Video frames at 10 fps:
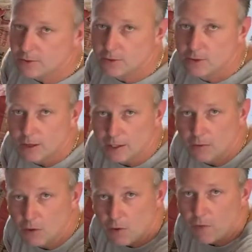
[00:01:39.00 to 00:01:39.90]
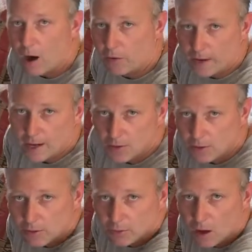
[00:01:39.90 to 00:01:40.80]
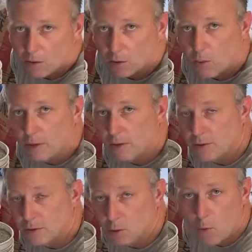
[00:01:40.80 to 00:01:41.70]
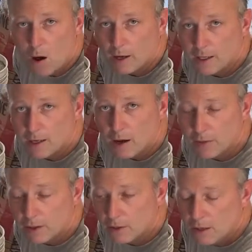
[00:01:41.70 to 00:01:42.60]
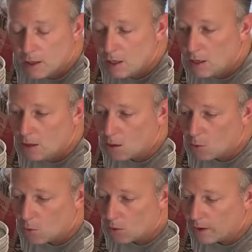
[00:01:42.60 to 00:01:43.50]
is going to give you a variation of color, whether it's the quantity of it or